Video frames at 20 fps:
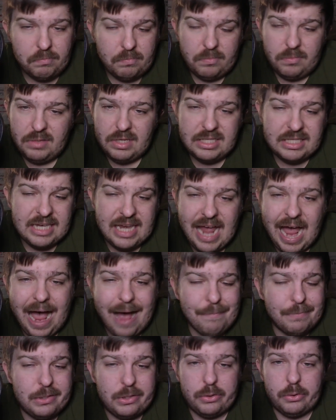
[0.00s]
is an
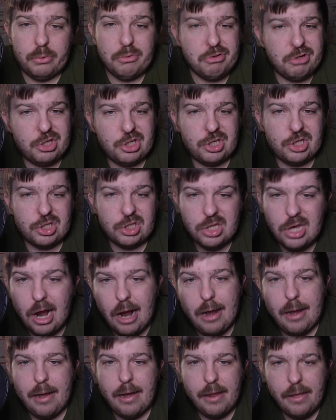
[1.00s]
absolute
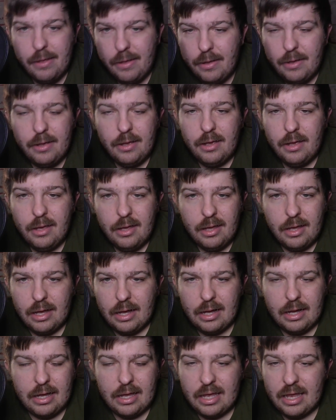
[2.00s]
stud, uh,
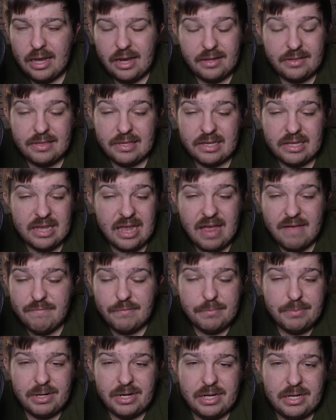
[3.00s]
and I think
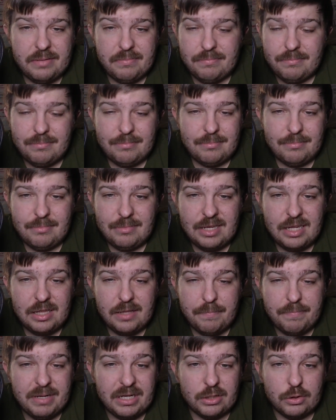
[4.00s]
everybody in the
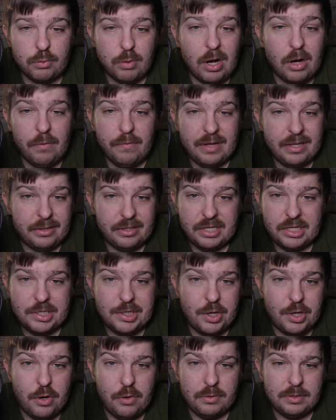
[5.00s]
Big 12 at least
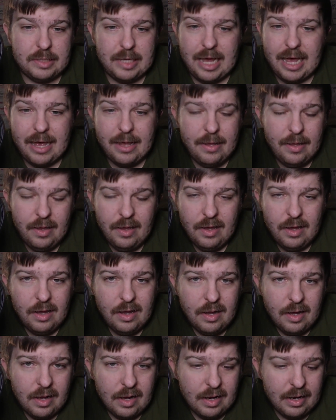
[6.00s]
knows that.
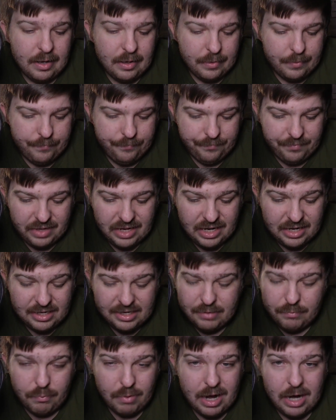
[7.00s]
Um, and he
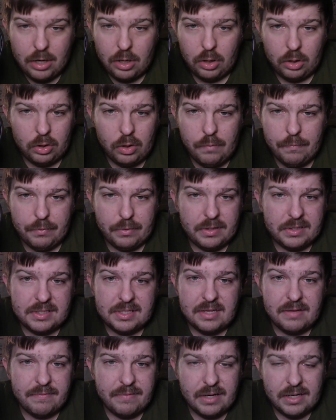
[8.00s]
ran all over this
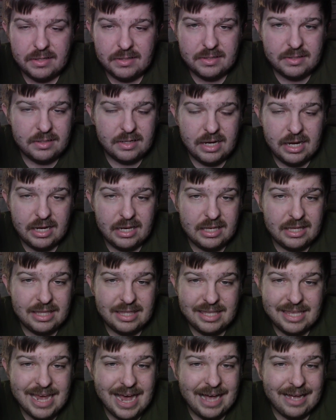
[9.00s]
defense. And
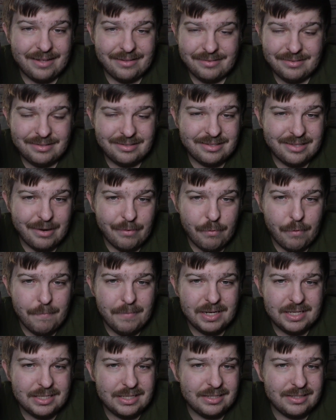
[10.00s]
yeah, they were
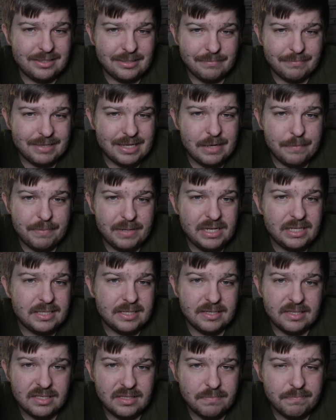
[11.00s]
missing some key pieces,
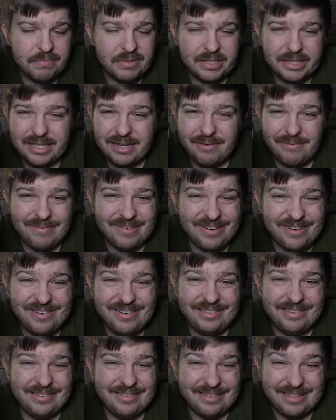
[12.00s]
but they were
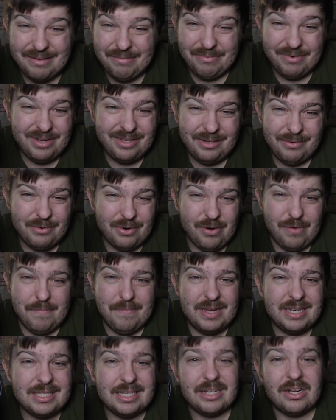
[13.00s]
they really weren't
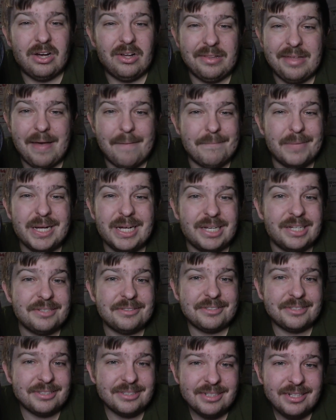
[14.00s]
missing all that
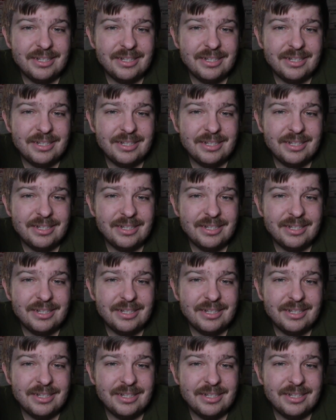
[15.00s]
much.